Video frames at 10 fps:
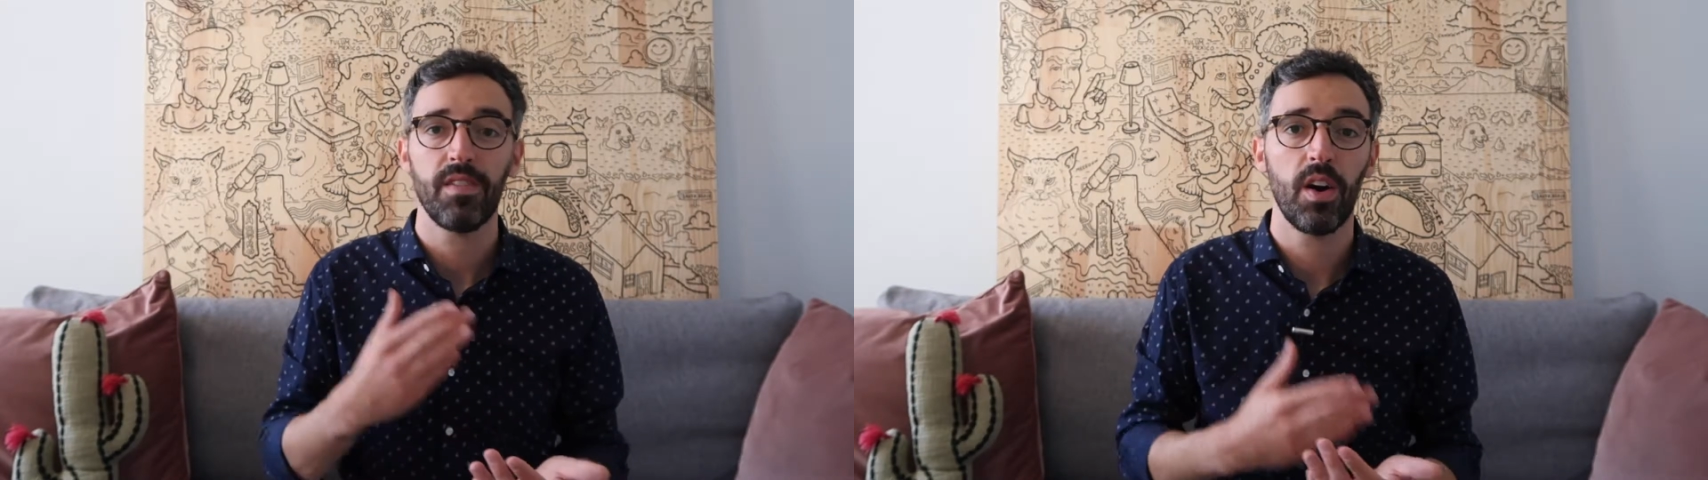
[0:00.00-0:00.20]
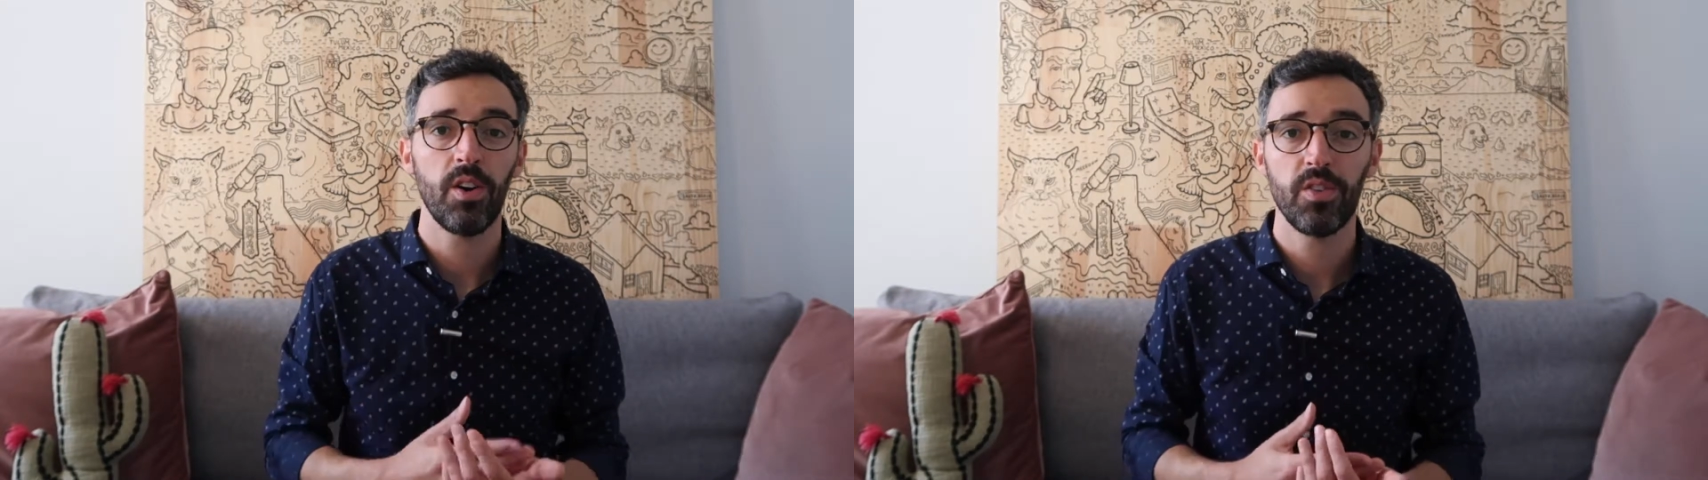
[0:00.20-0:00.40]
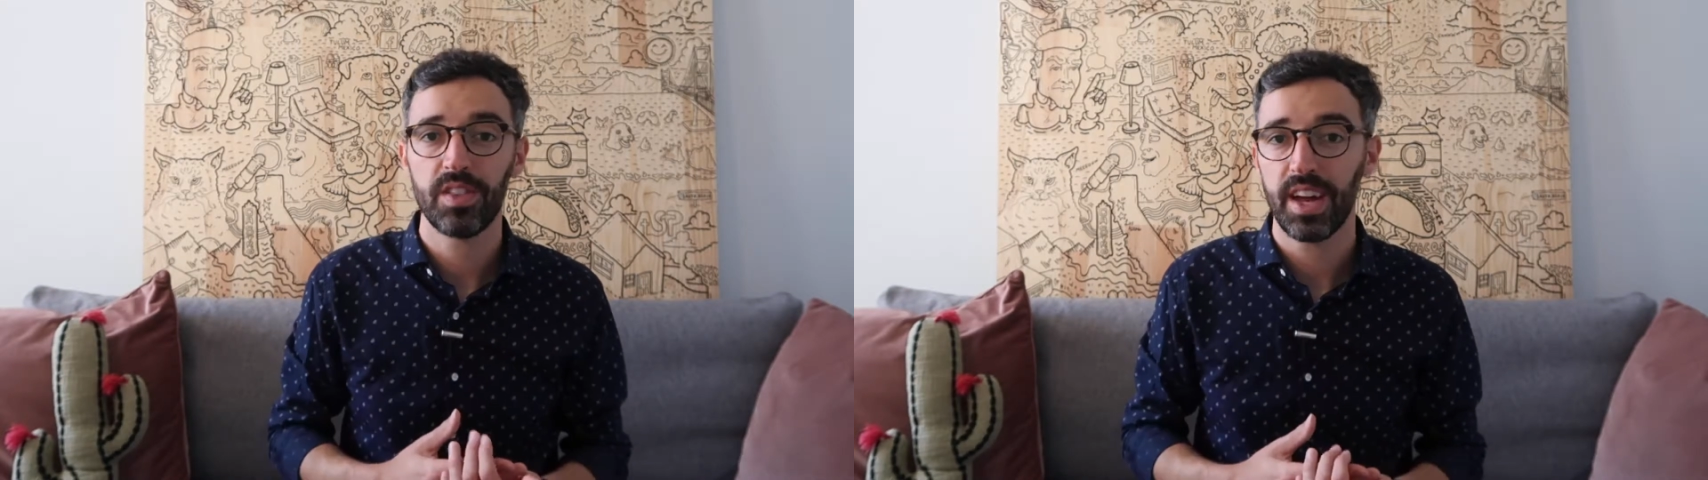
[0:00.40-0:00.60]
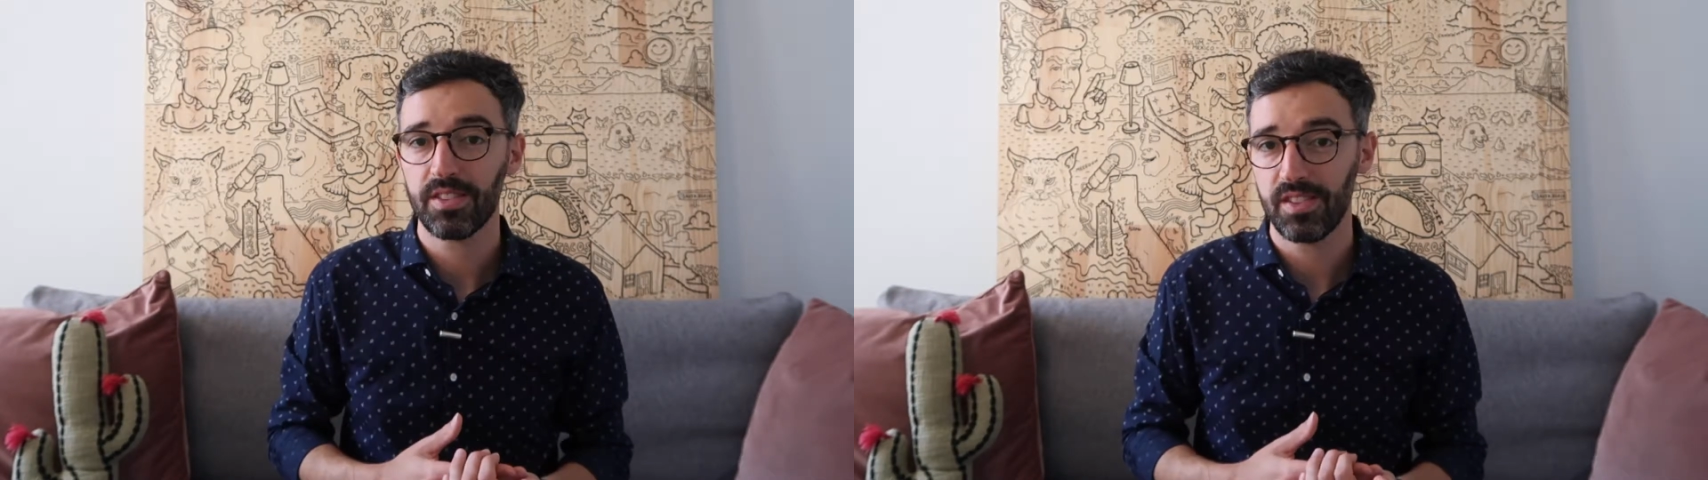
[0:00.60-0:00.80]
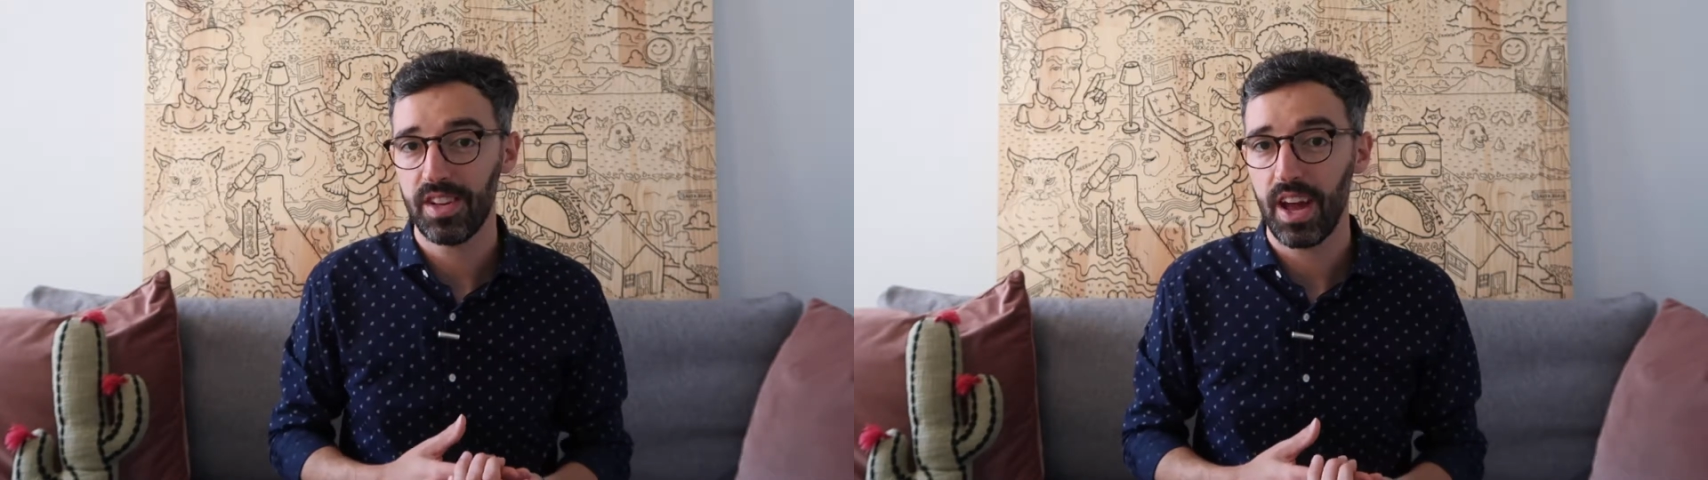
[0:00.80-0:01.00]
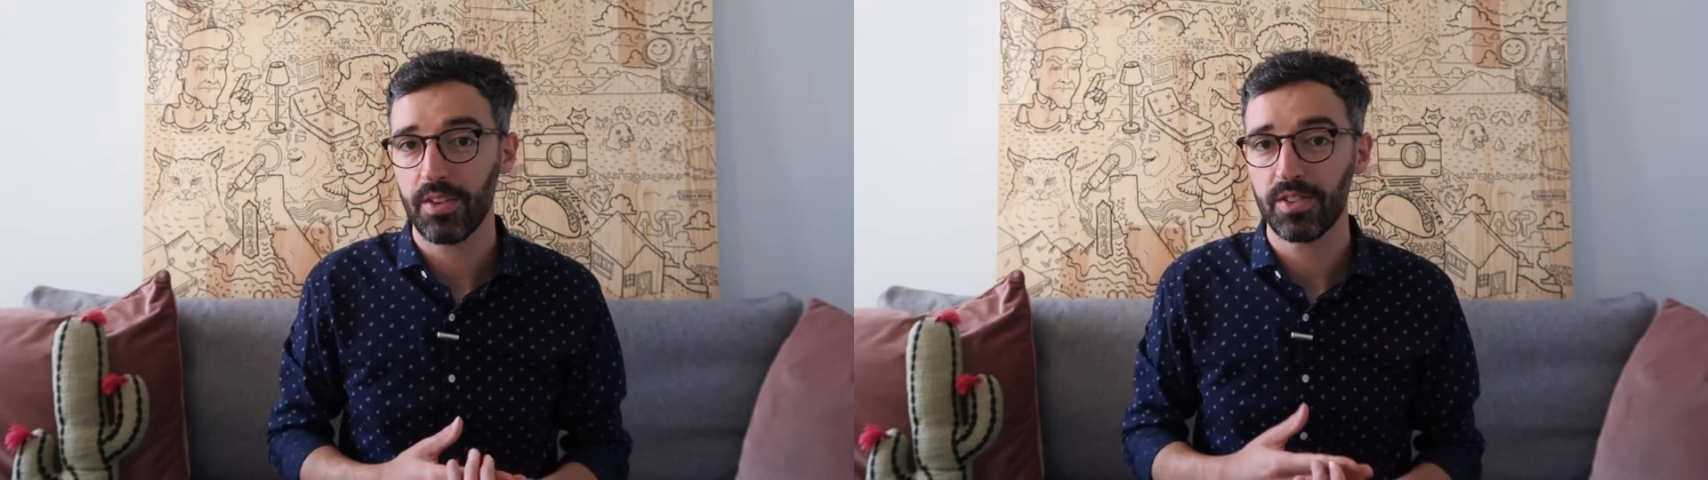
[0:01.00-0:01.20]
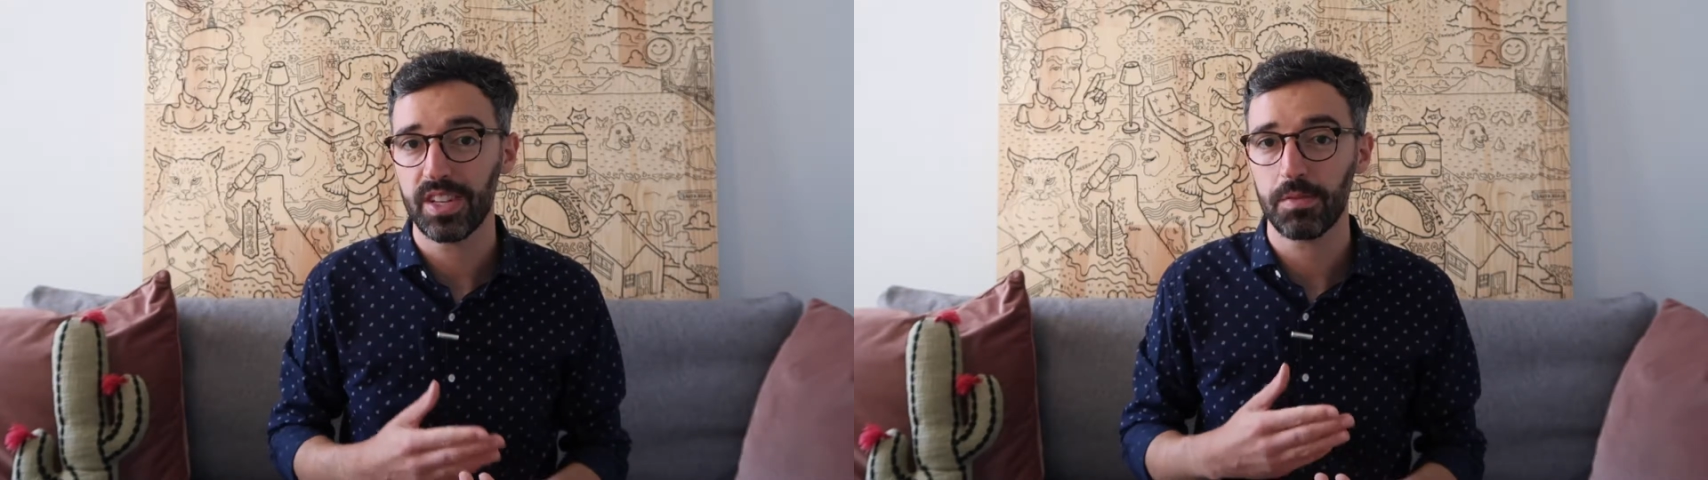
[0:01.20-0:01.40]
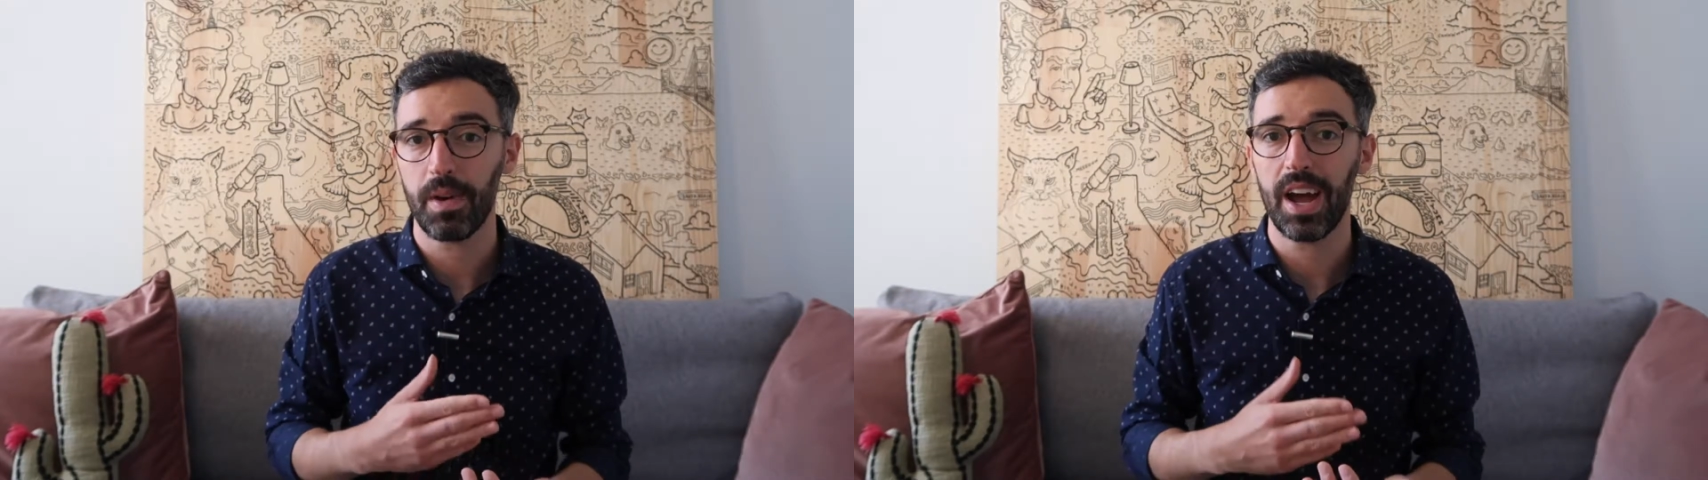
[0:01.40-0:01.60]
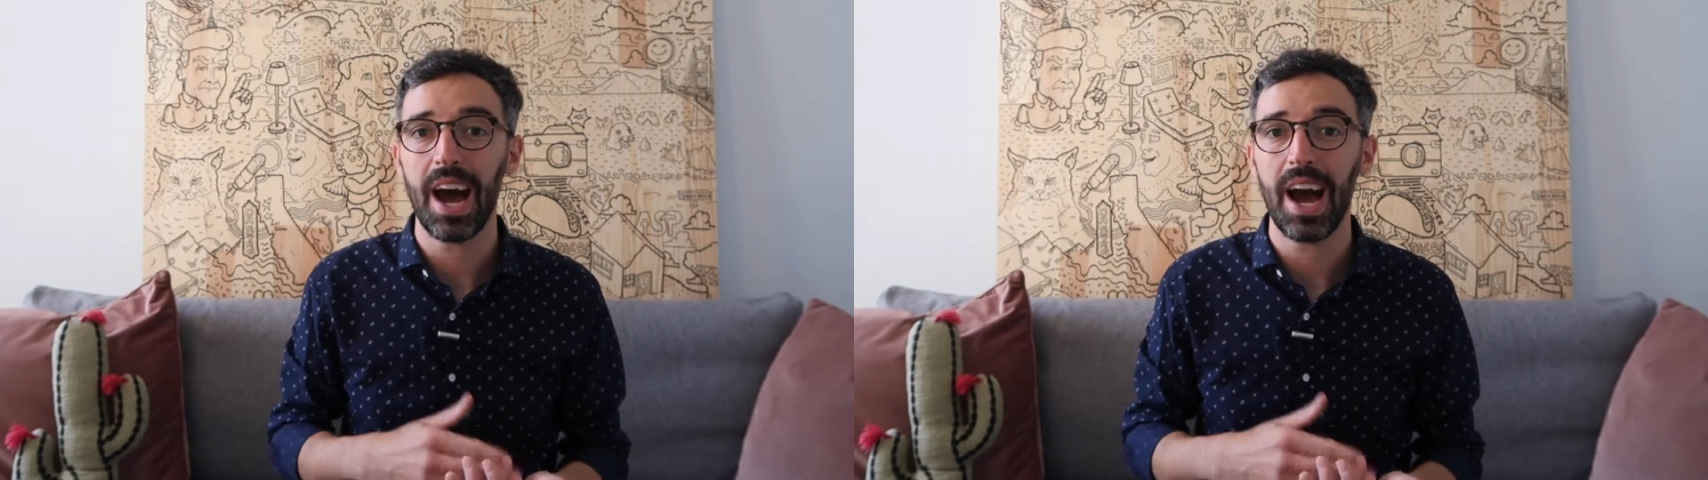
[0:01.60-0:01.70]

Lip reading: $100,000 as my